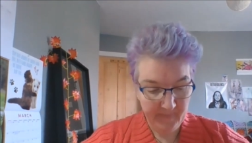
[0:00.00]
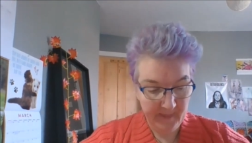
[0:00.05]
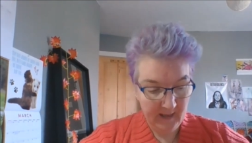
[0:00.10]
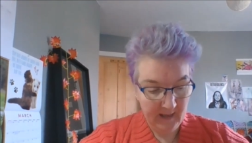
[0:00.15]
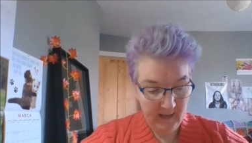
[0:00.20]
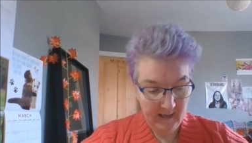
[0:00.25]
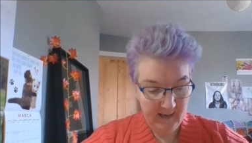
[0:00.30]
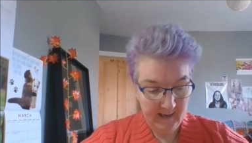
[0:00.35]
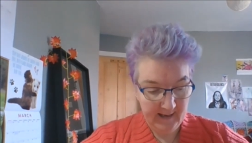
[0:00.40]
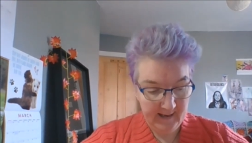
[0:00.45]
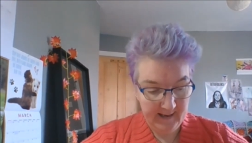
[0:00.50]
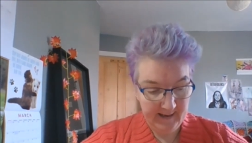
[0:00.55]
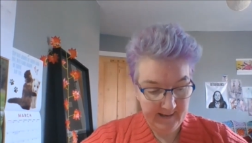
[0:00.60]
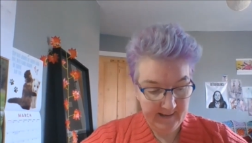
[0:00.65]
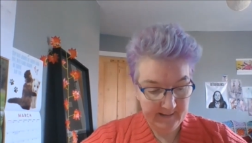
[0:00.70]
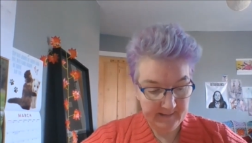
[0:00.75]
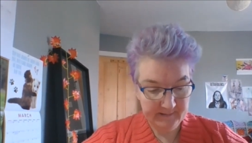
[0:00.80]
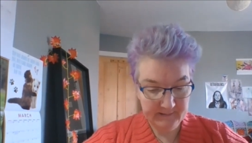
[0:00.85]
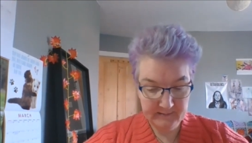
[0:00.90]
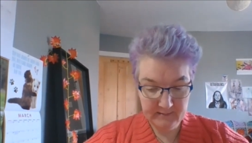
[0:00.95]
And
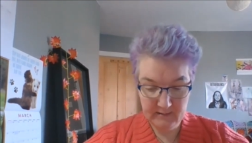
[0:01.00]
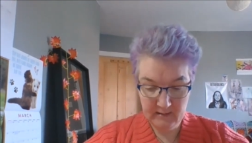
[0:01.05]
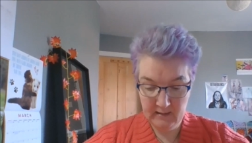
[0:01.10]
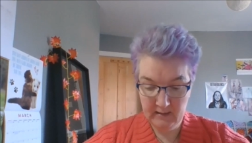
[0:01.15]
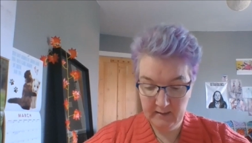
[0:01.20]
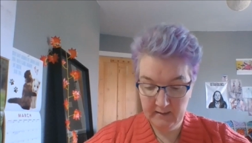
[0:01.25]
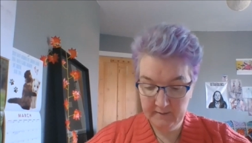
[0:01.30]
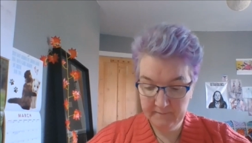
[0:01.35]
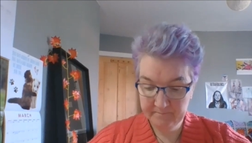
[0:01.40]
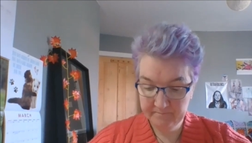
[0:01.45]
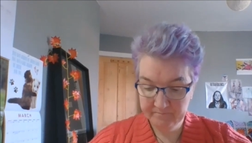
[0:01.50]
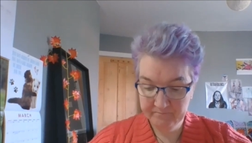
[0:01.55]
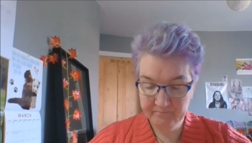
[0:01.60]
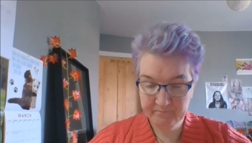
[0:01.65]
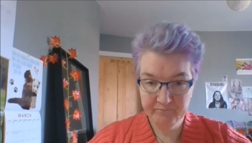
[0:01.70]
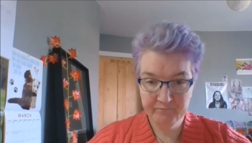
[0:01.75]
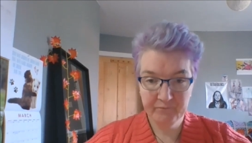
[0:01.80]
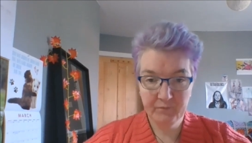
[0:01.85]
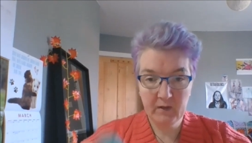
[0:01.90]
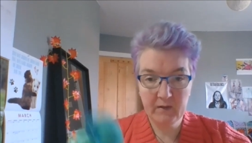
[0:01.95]
um,
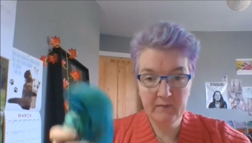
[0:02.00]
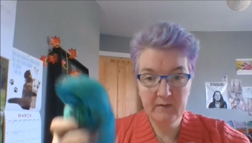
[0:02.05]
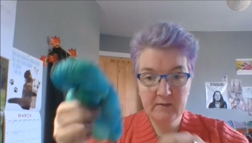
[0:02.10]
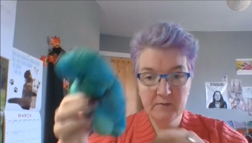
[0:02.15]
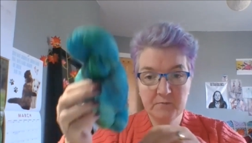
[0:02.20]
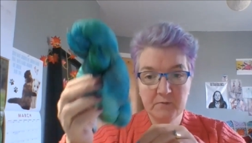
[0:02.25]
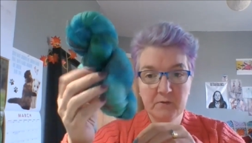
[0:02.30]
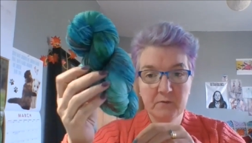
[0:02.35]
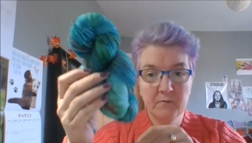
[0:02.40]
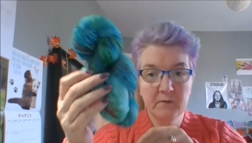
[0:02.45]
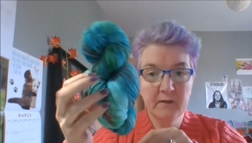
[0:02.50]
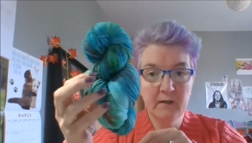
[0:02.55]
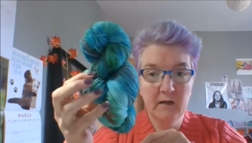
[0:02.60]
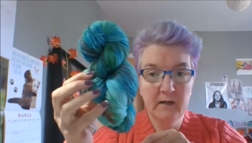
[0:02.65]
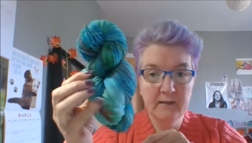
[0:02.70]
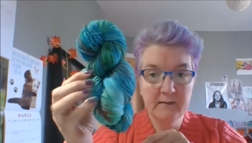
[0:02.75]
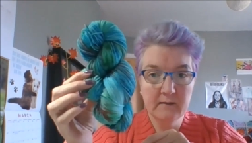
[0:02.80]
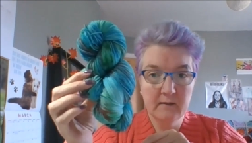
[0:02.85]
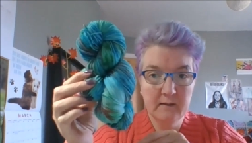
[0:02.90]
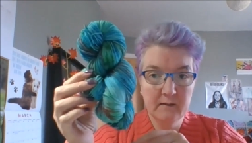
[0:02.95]
this was the one that I dyed,
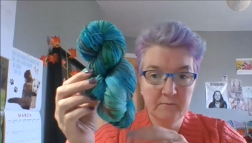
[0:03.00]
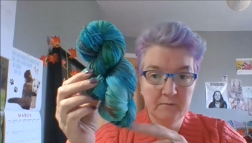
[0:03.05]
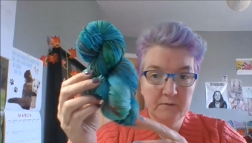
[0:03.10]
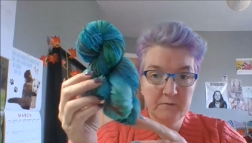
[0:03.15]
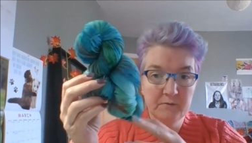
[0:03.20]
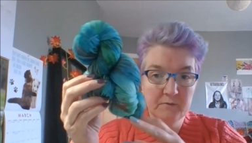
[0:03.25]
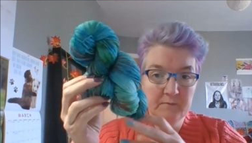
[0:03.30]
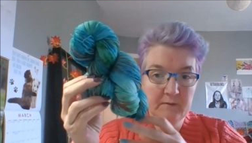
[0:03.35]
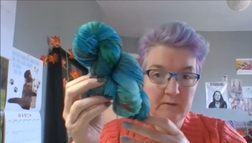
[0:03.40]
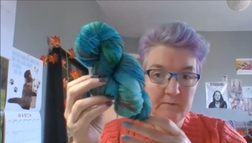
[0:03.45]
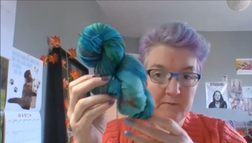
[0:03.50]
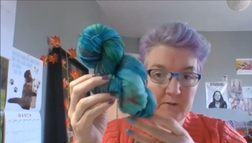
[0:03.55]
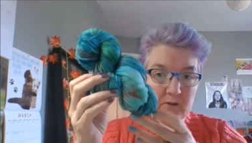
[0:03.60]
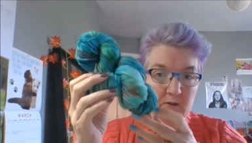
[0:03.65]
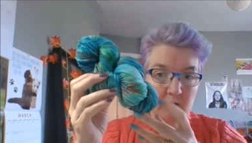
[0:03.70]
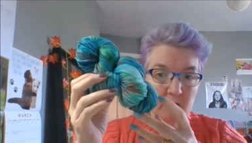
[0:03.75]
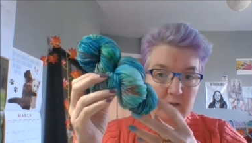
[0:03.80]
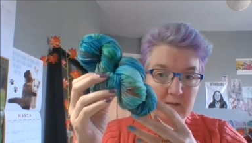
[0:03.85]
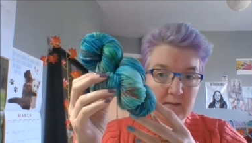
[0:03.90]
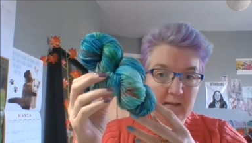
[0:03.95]
which was meant to be Shark
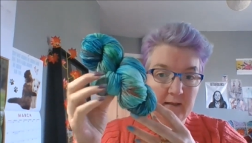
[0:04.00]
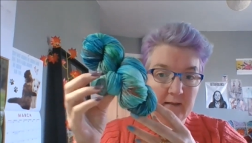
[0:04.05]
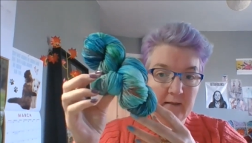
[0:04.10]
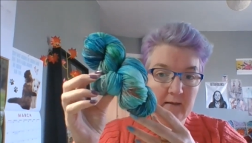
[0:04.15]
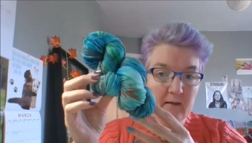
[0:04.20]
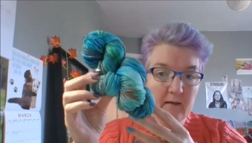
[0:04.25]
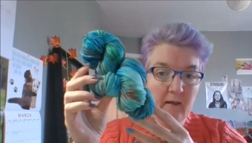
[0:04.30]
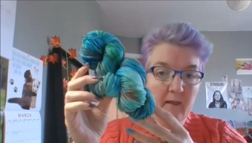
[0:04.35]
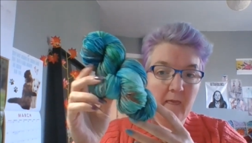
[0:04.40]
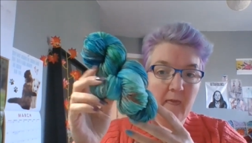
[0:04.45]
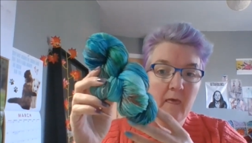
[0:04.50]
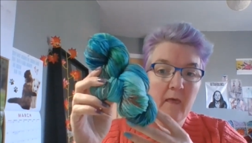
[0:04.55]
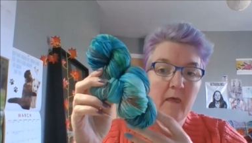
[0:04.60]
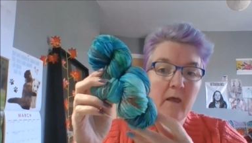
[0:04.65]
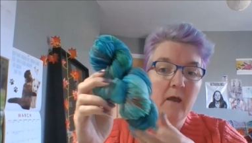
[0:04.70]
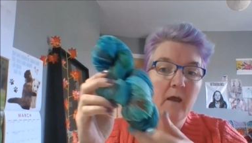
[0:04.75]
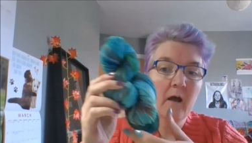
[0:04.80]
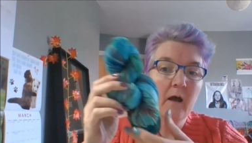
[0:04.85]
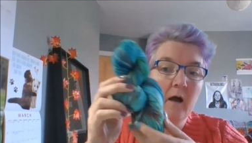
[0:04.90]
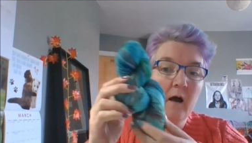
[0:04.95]
Attack.
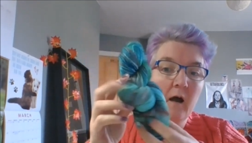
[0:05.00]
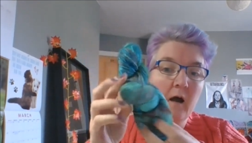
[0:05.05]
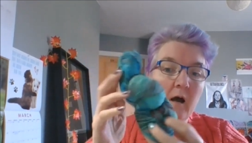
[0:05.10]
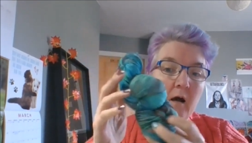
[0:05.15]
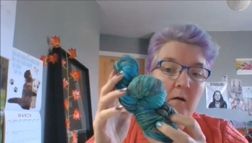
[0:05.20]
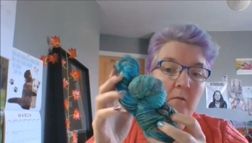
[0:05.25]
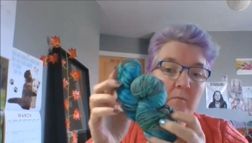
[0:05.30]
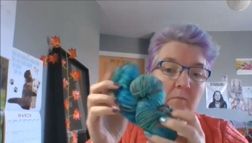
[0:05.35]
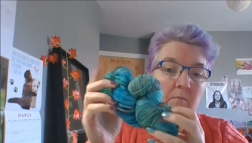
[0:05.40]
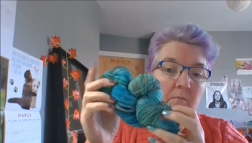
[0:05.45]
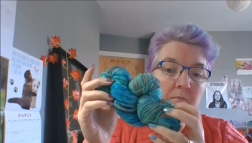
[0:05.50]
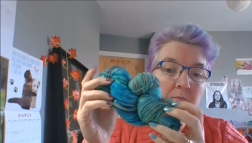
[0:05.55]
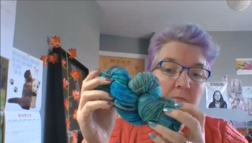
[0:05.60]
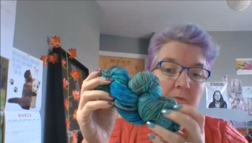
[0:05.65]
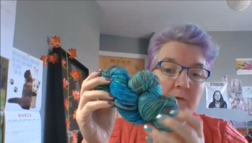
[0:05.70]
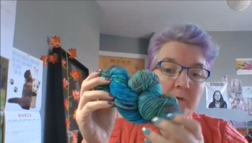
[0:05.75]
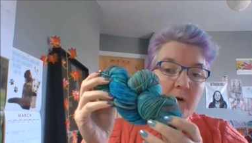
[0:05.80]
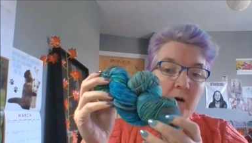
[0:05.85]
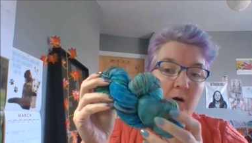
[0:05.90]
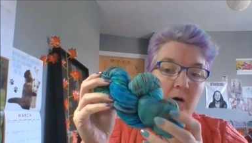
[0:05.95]
Um,
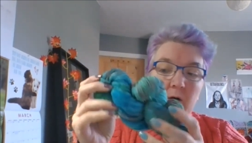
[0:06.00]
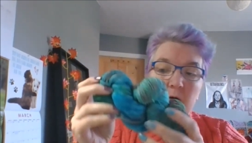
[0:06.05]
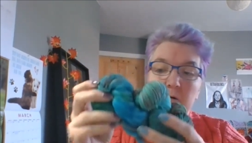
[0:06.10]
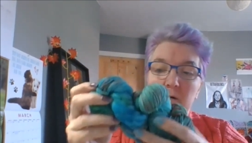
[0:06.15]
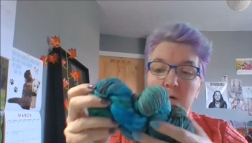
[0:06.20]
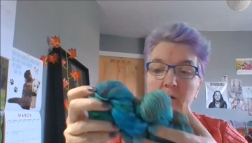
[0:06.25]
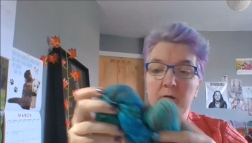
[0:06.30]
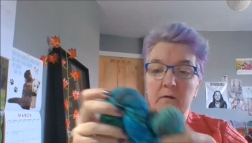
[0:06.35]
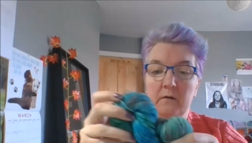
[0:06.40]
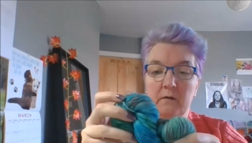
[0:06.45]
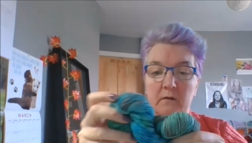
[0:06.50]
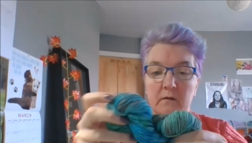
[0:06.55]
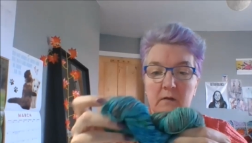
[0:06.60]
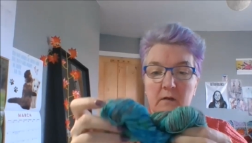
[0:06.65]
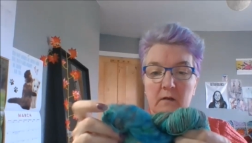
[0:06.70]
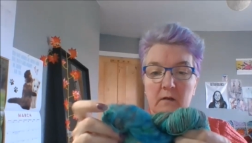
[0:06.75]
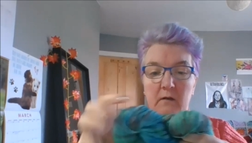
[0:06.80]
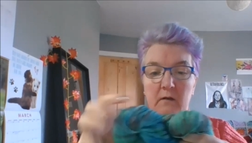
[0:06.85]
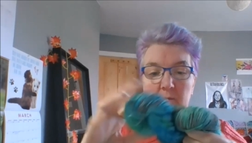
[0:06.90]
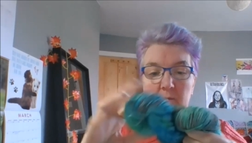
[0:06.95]
so I'm going to open
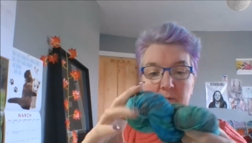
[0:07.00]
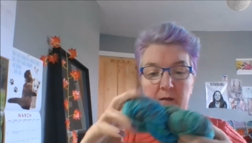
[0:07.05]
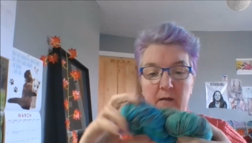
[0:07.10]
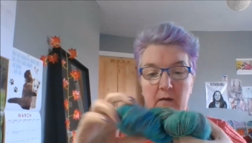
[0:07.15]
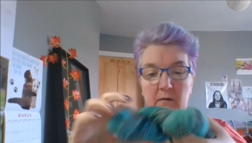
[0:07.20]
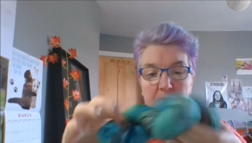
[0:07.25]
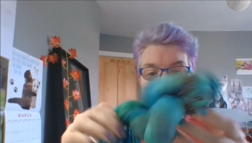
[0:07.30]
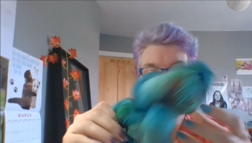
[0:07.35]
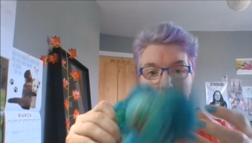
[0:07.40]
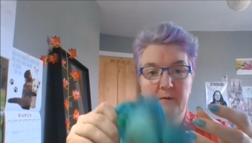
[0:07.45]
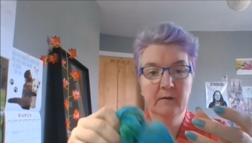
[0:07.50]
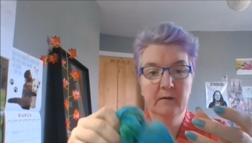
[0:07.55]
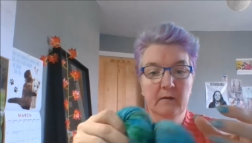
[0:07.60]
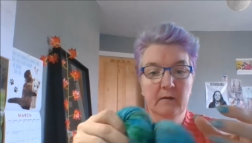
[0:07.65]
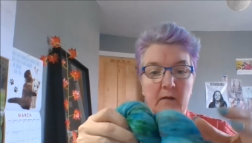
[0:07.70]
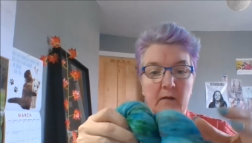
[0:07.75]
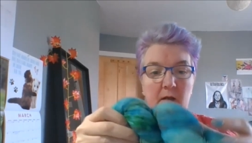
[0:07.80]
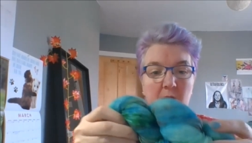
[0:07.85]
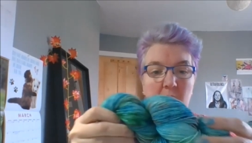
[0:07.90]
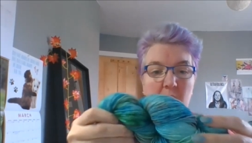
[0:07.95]
it up a bit.
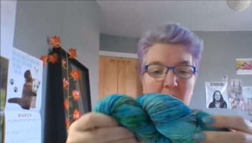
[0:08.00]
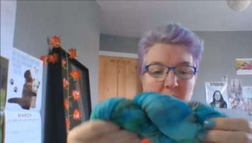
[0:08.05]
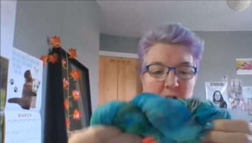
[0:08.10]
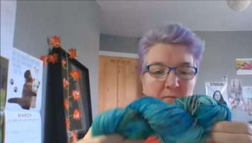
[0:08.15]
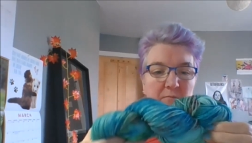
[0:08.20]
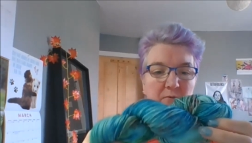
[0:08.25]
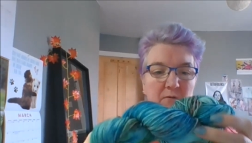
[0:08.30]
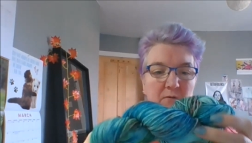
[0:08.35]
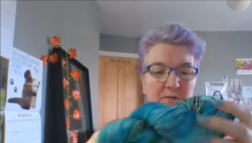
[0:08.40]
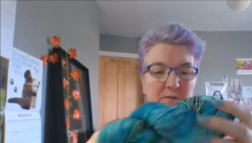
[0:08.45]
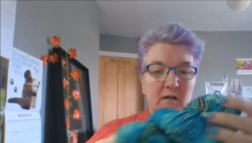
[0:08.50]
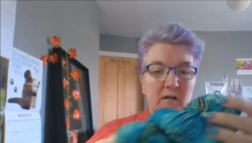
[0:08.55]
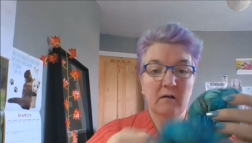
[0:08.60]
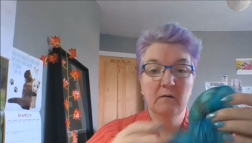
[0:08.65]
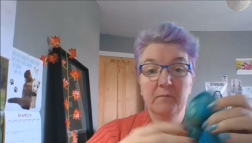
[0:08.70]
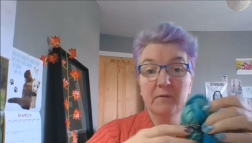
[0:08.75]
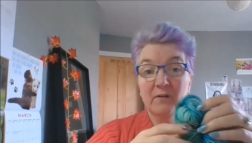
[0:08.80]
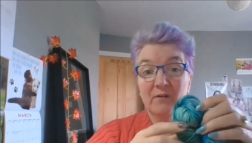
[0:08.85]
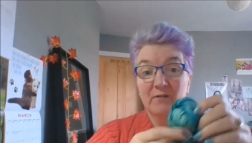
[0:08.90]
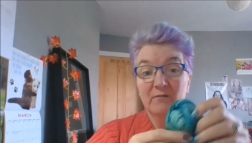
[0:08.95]
I'm not terribly good at
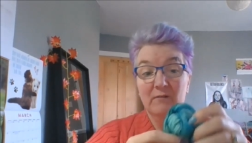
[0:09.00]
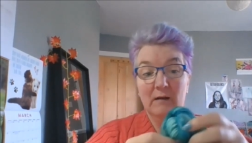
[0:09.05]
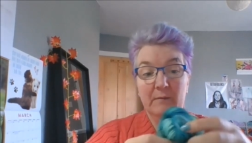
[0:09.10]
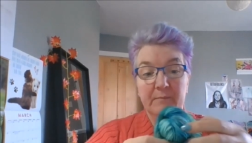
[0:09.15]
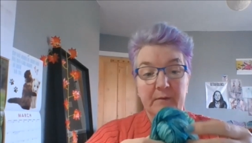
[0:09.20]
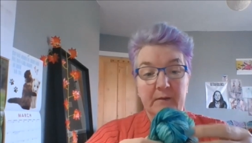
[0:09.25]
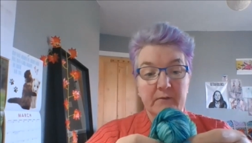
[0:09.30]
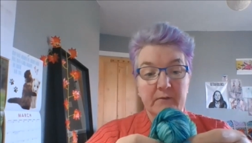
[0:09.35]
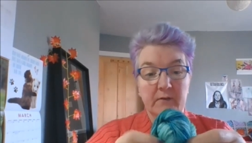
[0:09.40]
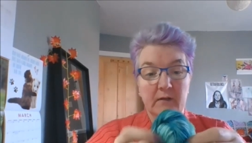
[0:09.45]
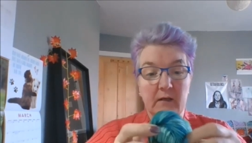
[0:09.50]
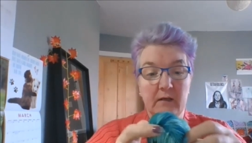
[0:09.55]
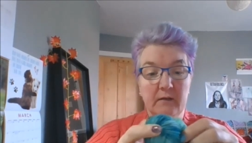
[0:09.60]
wrapping skeins.